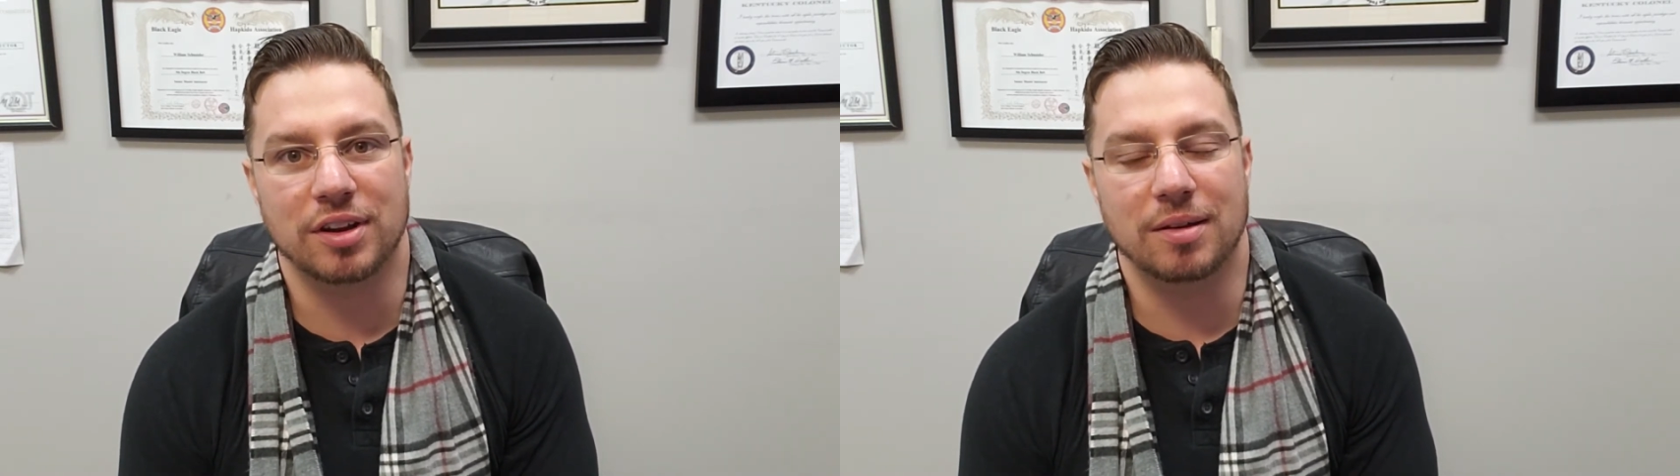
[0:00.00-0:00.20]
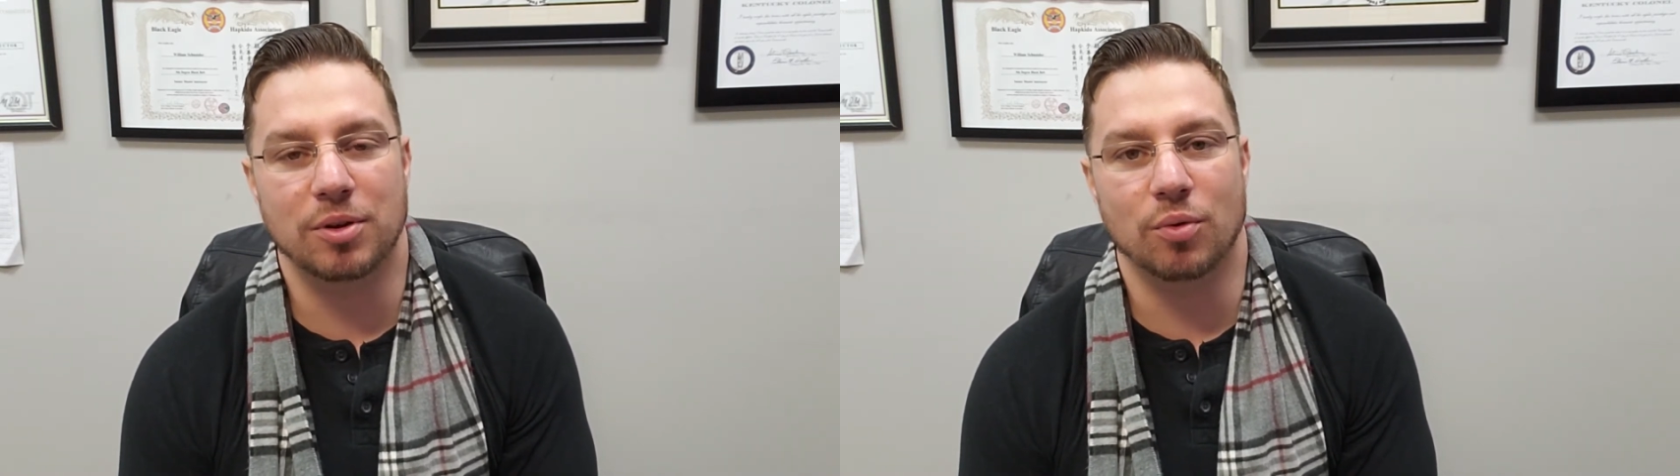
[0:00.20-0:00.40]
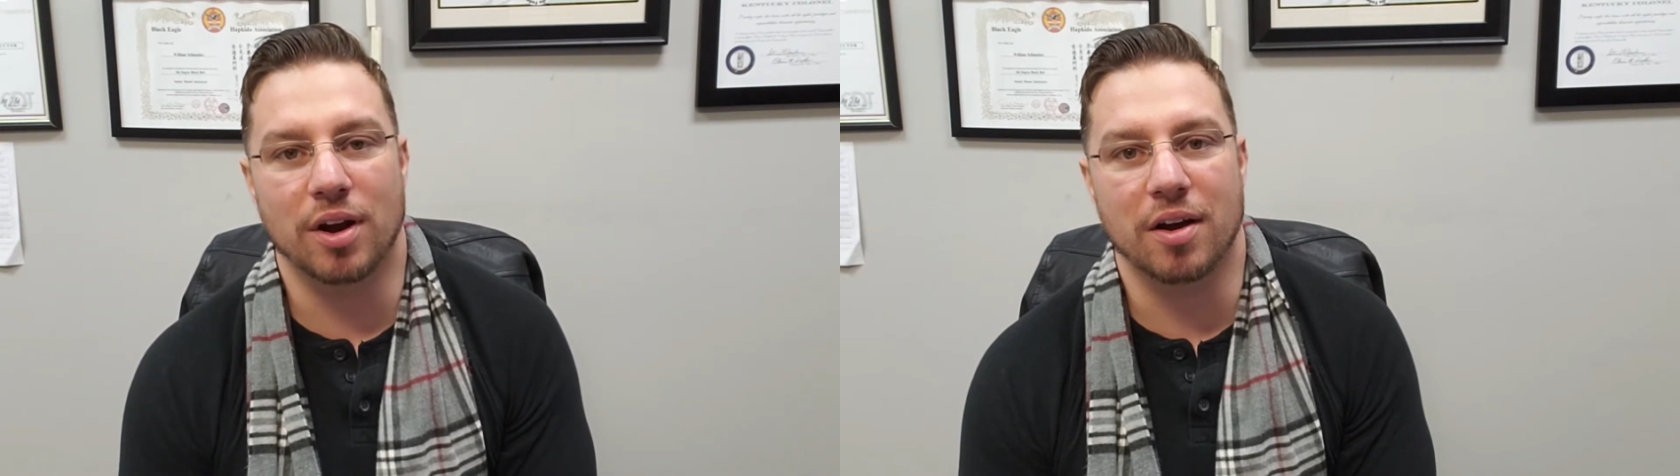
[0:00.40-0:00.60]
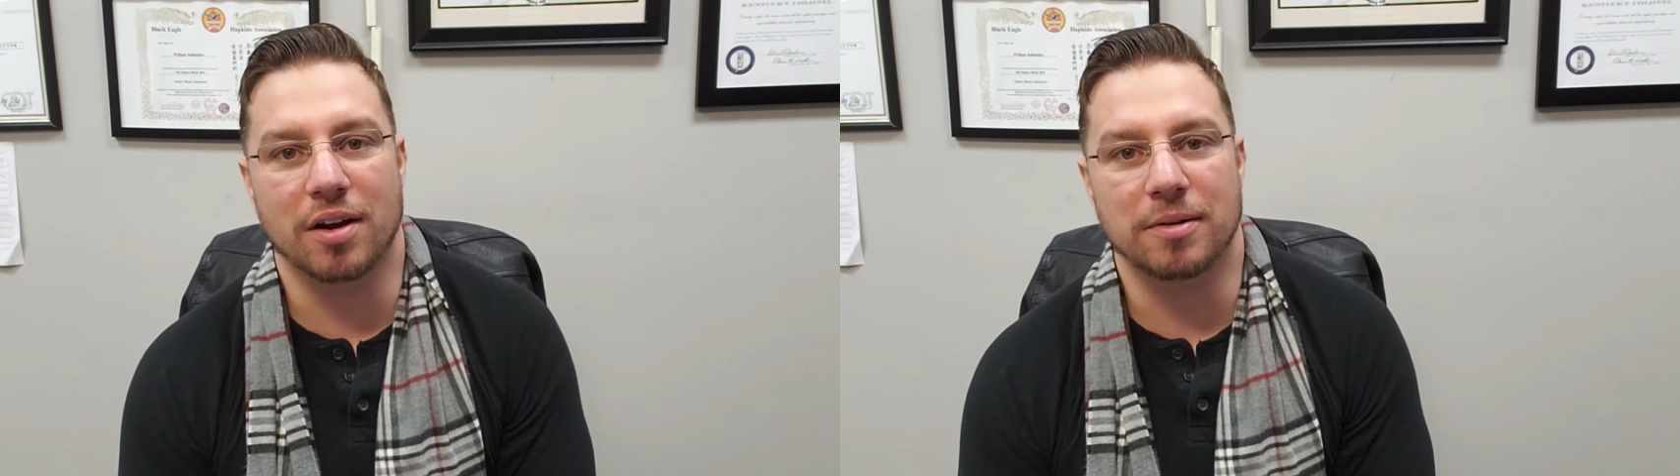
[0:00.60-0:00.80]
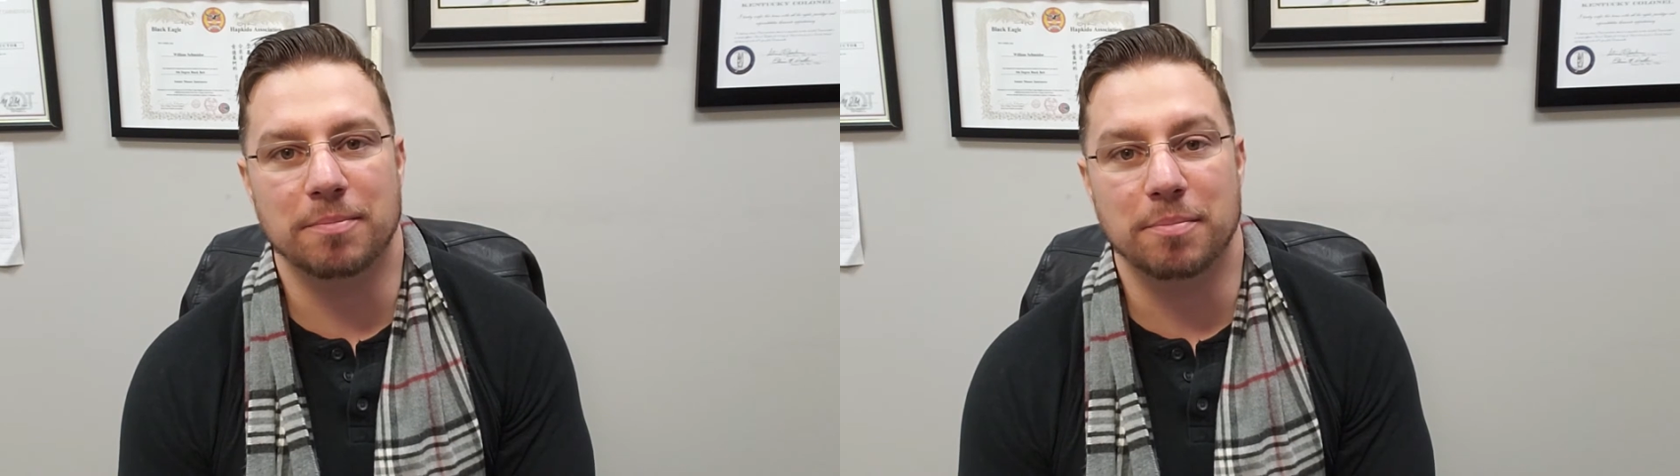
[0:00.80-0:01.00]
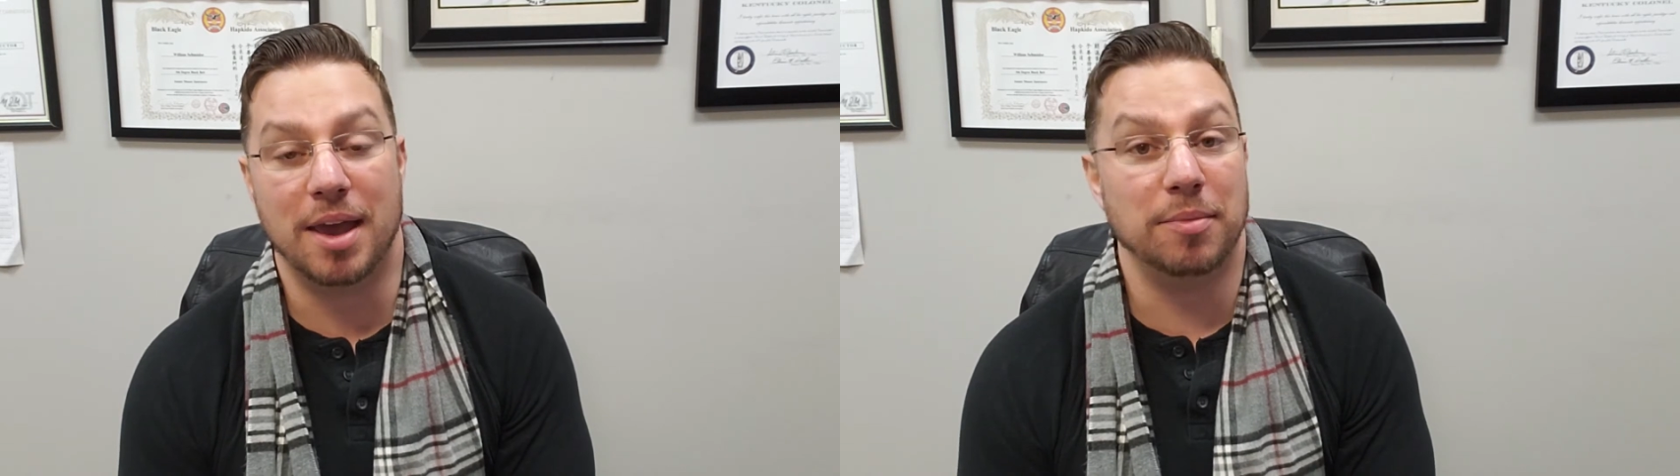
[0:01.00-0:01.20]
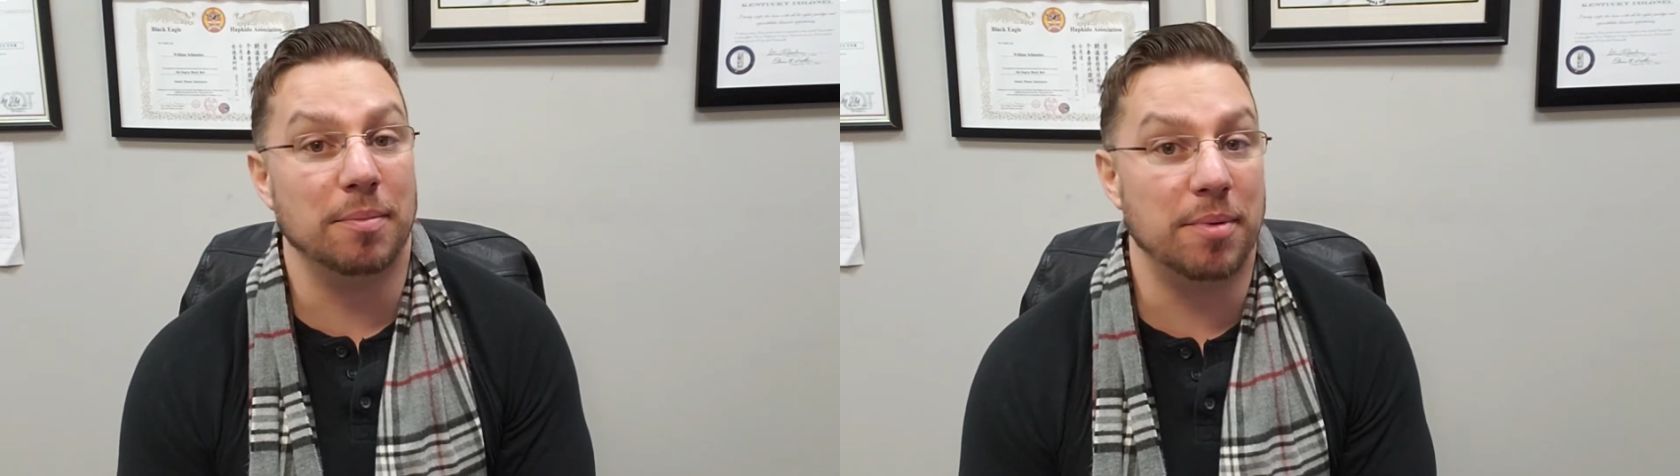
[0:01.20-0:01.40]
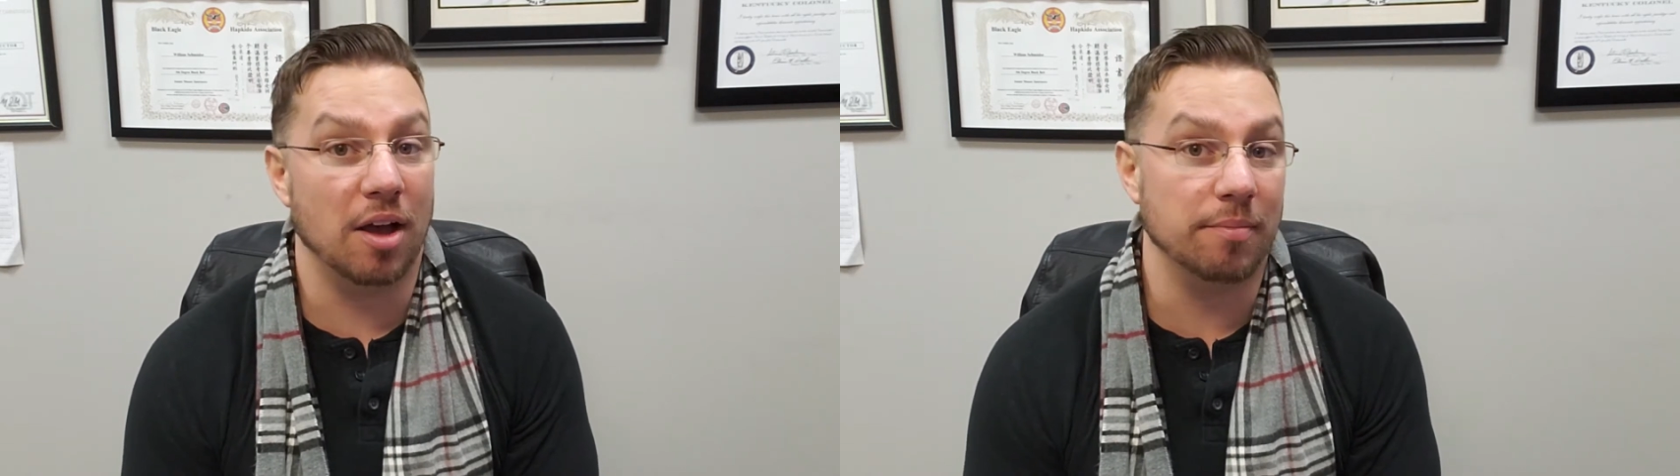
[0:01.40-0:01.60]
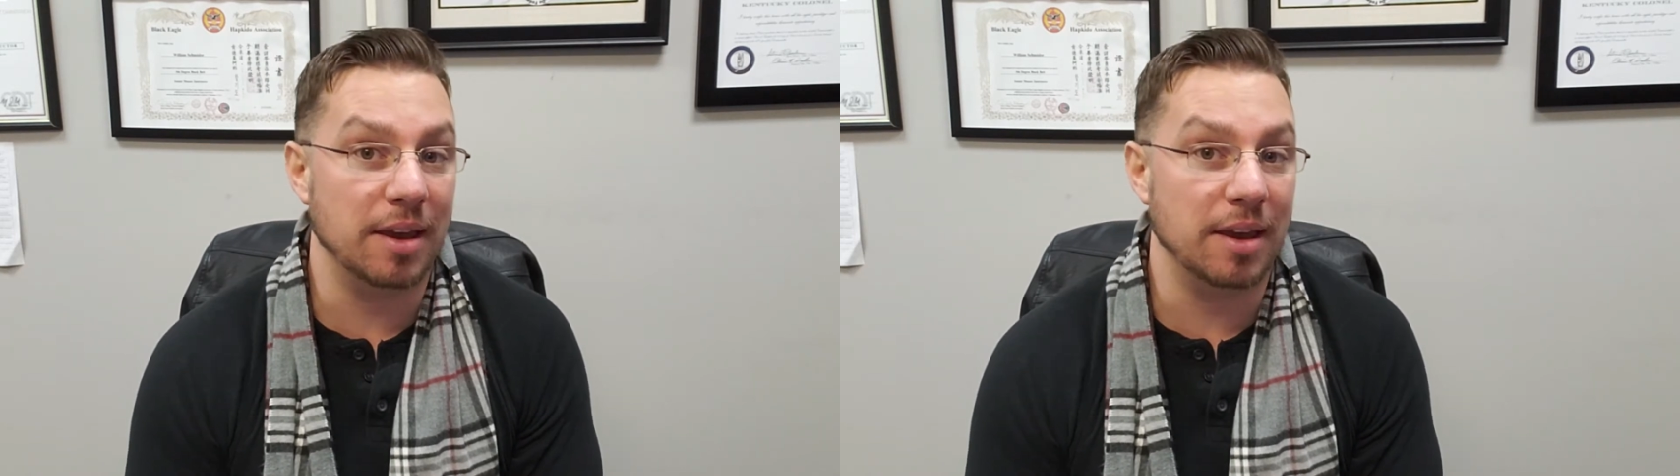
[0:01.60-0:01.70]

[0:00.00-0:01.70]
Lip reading: They need to be wearing maybe a belt,